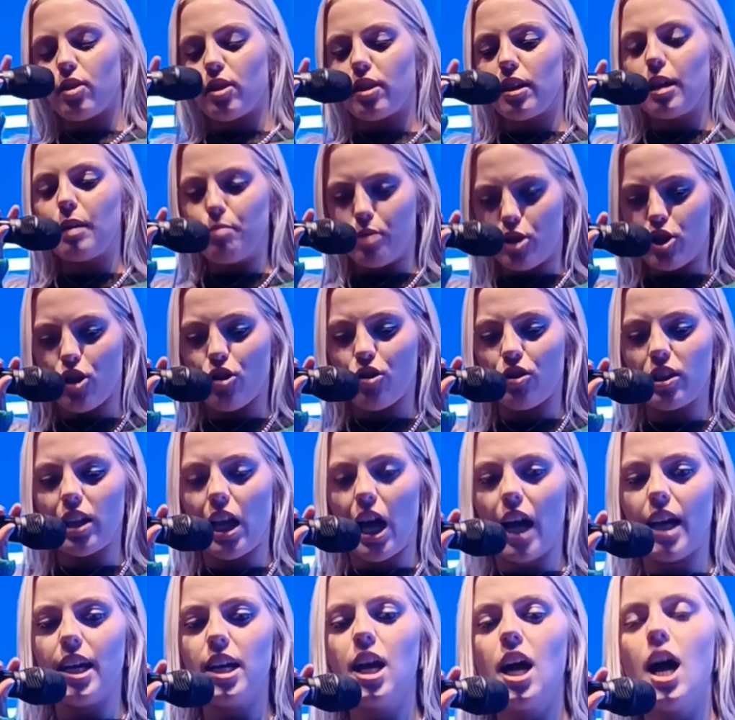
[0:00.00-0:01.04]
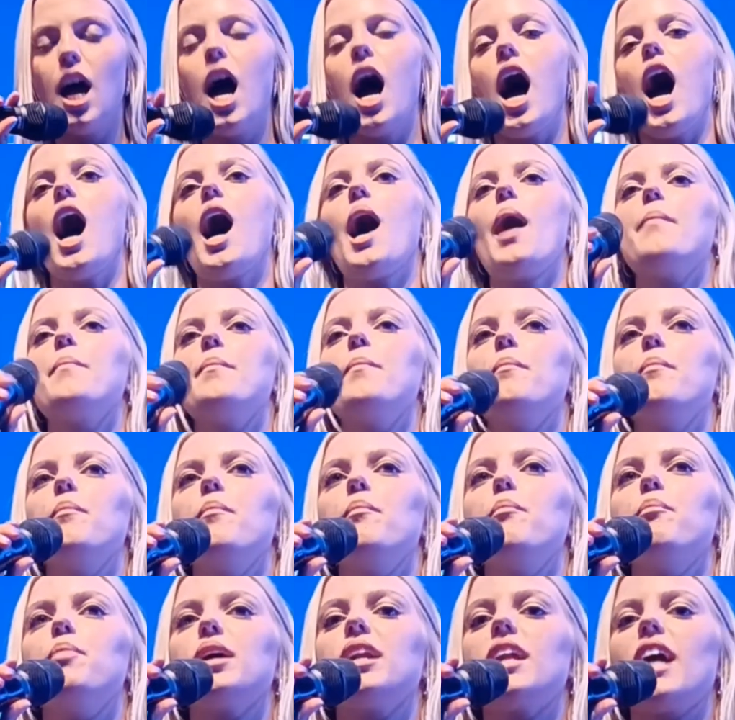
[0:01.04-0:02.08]
please keep each other in mind.
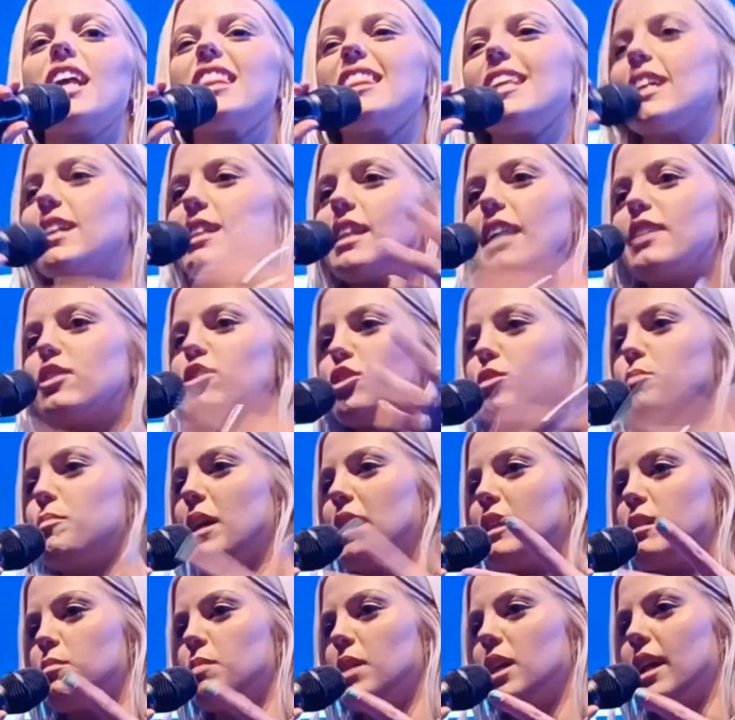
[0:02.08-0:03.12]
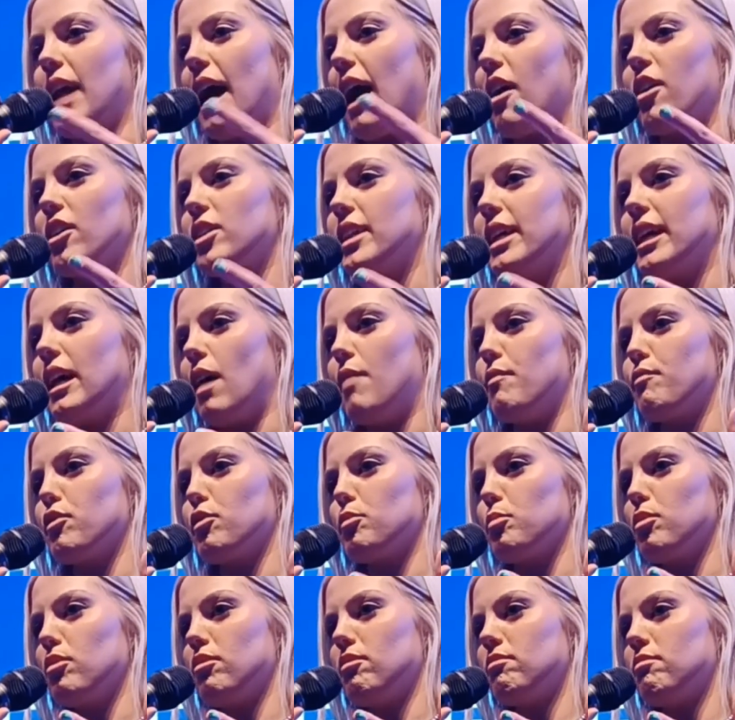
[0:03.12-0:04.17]
But I think that just makes me inherently
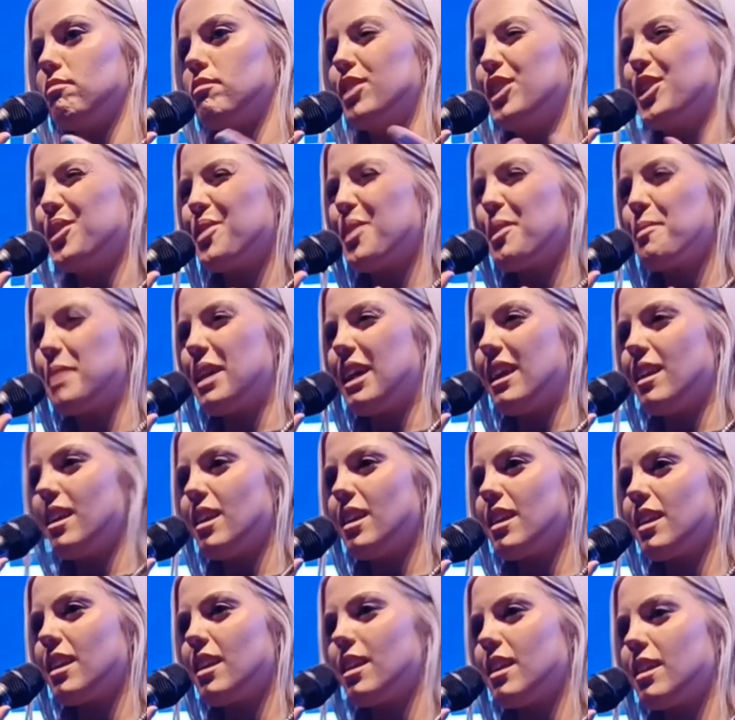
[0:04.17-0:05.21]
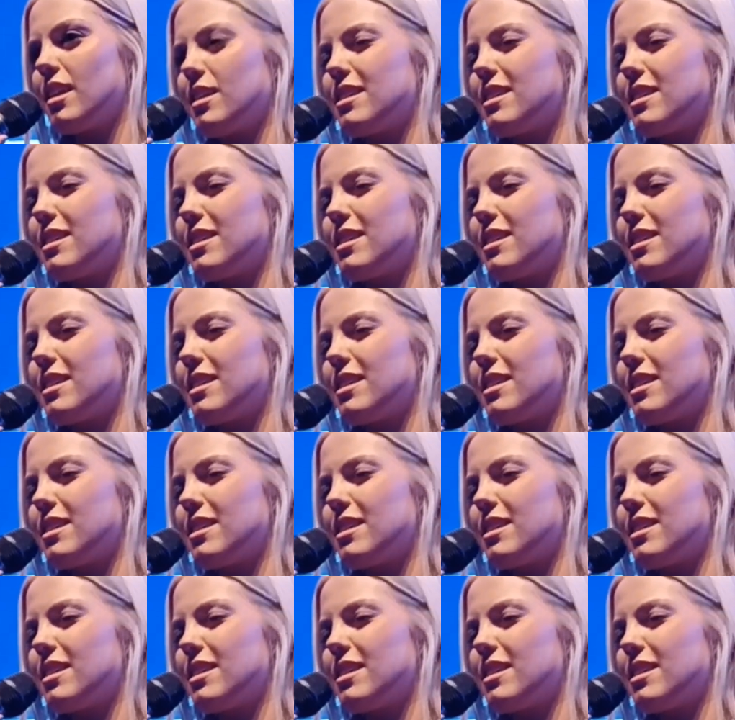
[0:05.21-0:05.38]
comfortable. You know what I mean?